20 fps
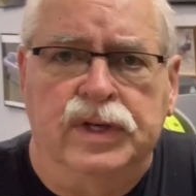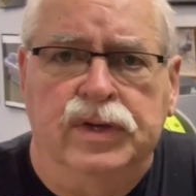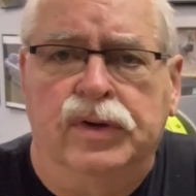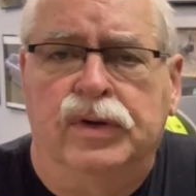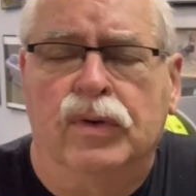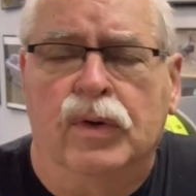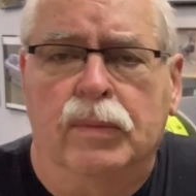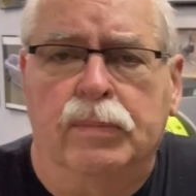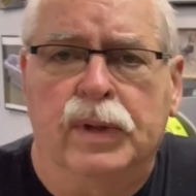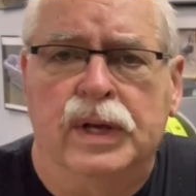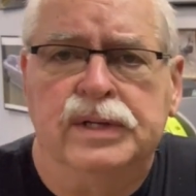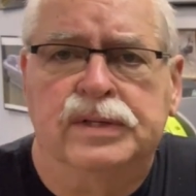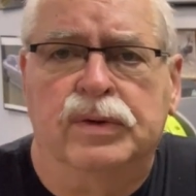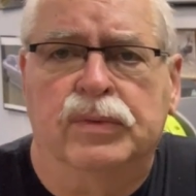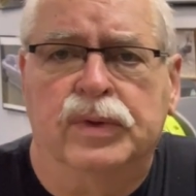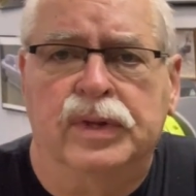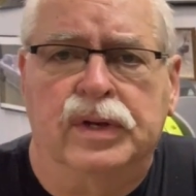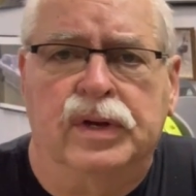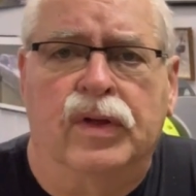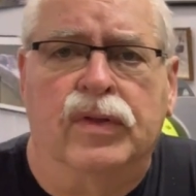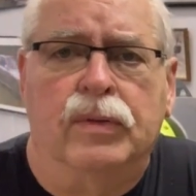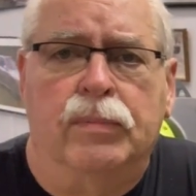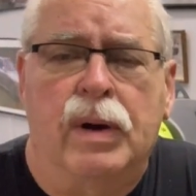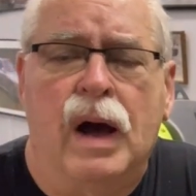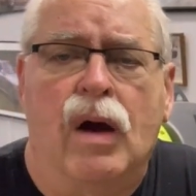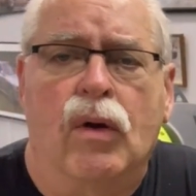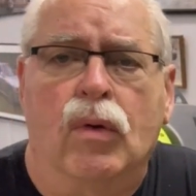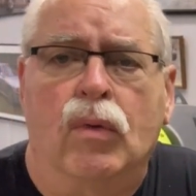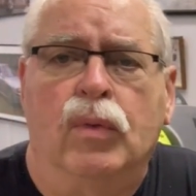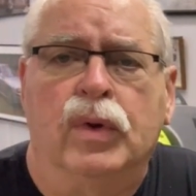You can replace it with another
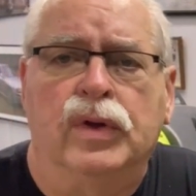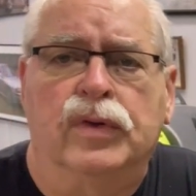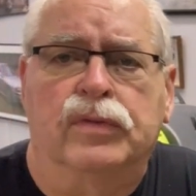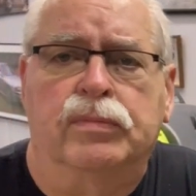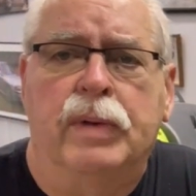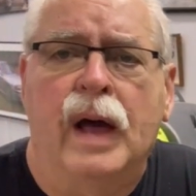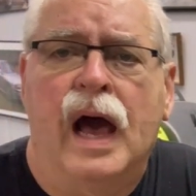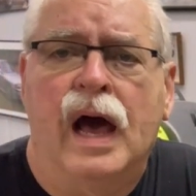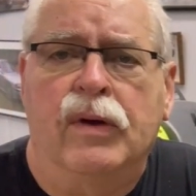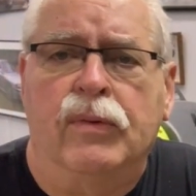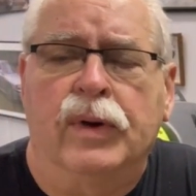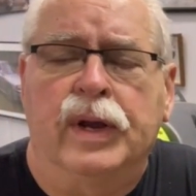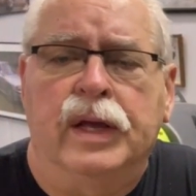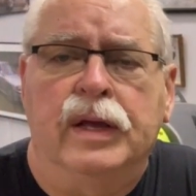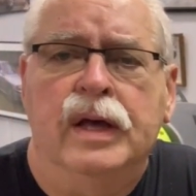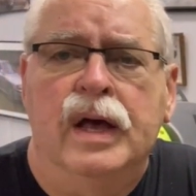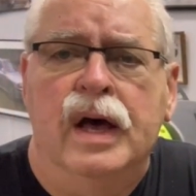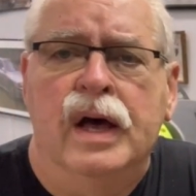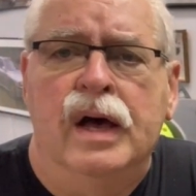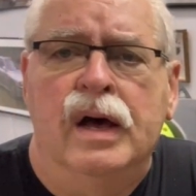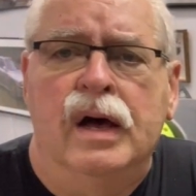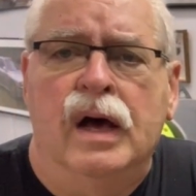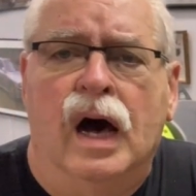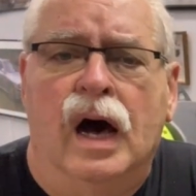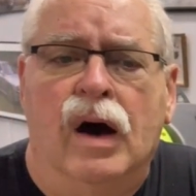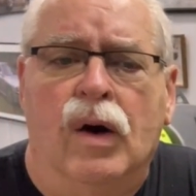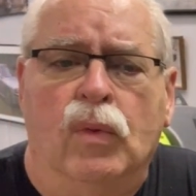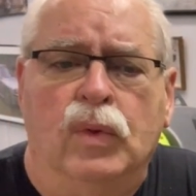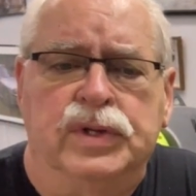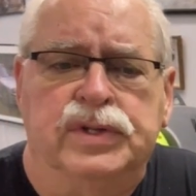Power Wheels battery,
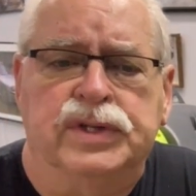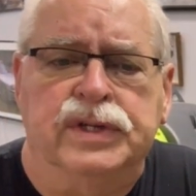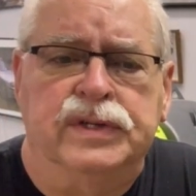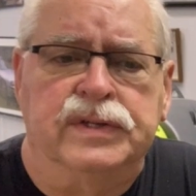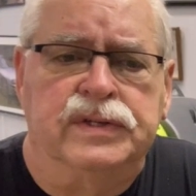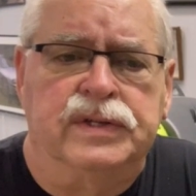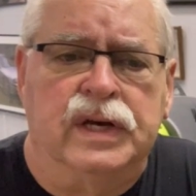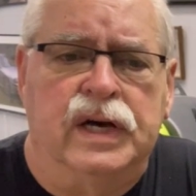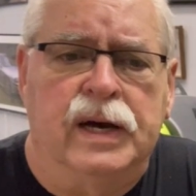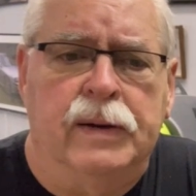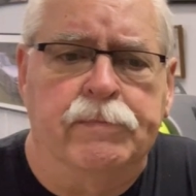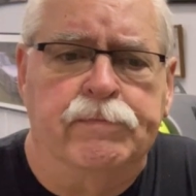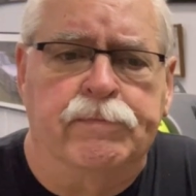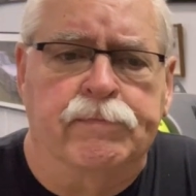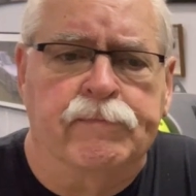which is a